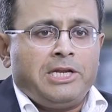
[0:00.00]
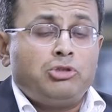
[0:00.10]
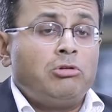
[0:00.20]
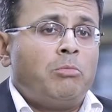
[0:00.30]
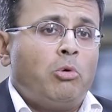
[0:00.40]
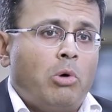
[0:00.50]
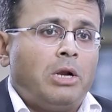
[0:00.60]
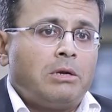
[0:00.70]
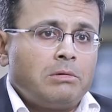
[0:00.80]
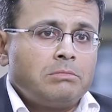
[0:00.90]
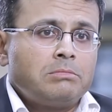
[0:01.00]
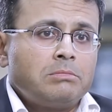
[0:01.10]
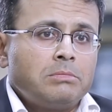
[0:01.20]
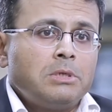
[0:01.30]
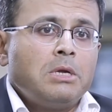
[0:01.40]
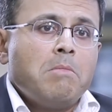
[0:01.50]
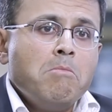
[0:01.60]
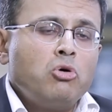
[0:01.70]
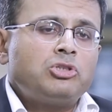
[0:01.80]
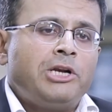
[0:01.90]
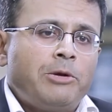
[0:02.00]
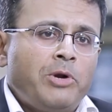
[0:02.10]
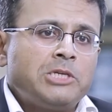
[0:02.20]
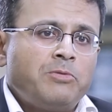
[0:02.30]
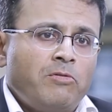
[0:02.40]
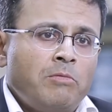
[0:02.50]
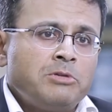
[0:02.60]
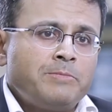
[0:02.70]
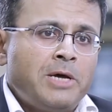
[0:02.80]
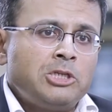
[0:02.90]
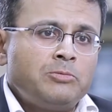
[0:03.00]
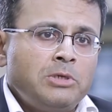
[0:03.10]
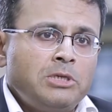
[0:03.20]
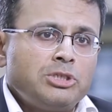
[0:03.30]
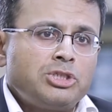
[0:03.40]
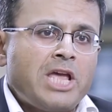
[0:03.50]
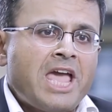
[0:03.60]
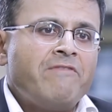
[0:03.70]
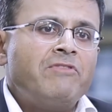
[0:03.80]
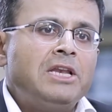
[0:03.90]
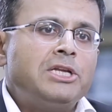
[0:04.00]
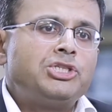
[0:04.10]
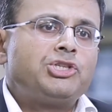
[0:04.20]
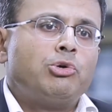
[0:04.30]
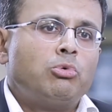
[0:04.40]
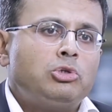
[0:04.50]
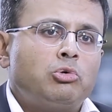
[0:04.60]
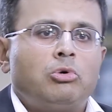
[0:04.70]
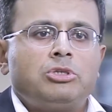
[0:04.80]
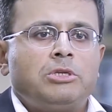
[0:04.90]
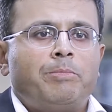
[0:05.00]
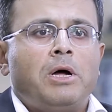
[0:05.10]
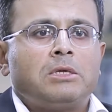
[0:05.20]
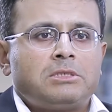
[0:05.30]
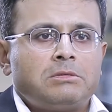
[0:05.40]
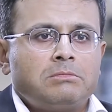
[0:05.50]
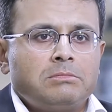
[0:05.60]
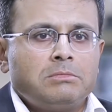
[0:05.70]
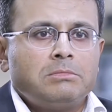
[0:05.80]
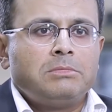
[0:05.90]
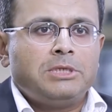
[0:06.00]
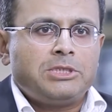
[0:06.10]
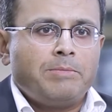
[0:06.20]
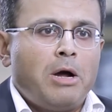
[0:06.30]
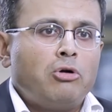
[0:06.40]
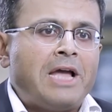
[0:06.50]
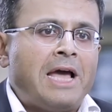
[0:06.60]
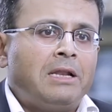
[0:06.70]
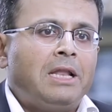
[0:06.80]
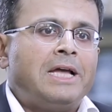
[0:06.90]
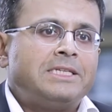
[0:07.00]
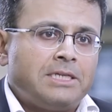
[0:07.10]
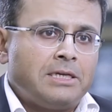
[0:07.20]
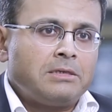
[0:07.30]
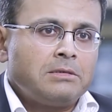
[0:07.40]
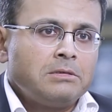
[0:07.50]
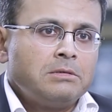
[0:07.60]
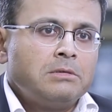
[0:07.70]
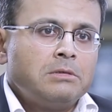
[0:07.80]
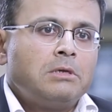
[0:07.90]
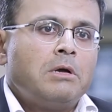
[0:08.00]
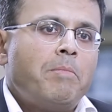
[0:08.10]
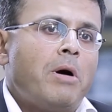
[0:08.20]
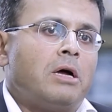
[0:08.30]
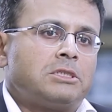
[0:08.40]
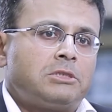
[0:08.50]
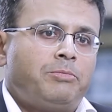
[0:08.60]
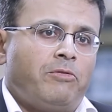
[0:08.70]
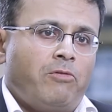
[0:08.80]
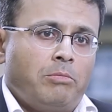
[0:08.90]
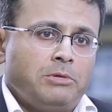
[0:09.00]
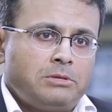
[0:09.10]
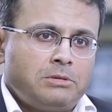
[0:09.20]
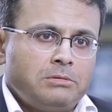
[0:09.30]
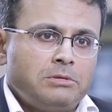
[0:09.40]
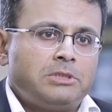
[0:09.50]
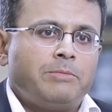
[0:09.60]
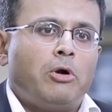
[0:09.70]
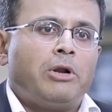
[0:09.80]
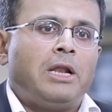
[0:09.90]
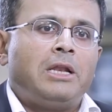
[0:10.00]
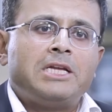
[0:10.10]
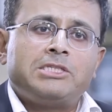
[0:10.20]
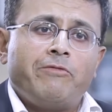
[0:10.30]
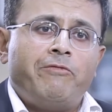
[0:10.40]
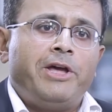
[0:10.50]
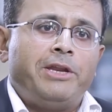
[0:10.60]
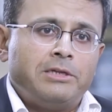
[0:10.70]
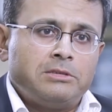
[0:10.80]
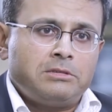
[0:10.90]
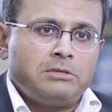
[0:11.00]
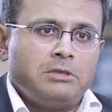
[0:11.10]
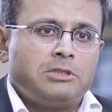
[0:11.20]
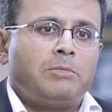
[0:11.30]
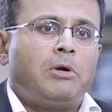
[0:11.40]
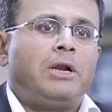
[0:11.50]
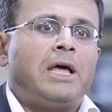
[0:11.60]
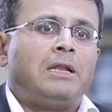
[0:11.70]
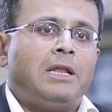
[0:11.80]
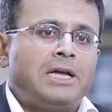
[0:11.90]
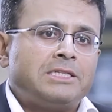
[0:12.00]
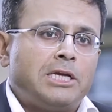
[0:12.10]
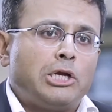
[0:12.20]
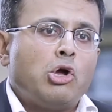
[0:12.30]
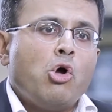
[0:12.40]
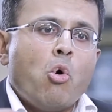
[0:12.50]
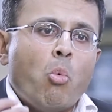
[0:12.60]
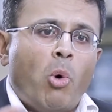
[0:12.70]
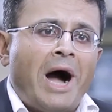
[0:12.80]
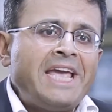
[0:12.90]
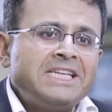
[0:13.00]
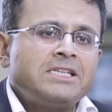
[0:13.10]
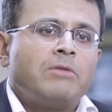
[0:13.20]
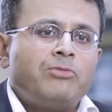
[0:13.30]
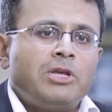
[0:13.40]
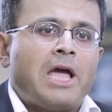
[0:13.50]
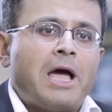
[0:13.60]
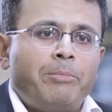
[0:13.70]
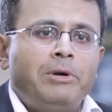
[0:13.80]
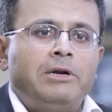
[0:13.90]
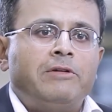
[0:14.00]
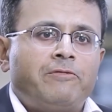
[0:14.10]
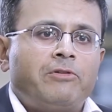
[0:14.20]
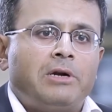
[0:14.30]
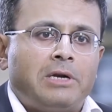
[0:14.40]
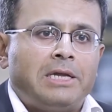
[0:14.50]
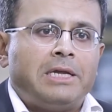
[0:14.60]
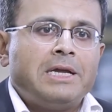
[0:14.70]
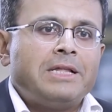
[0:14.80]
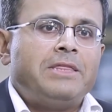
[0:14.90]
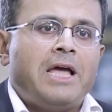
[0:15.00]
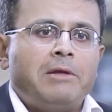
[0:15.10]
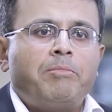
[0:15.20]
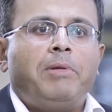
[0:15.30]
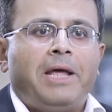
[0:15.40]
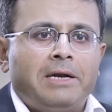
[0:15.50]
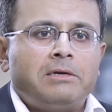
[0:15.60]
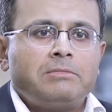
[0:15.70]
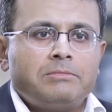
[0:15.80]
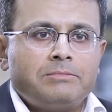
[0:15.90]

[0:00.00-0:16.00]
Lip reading: issue number one. Most enterprise performance management is heavily skewed towards the past. It's about analyzing past performance. It's about analyzing variance. It's about analyzing why something happened differently than planned.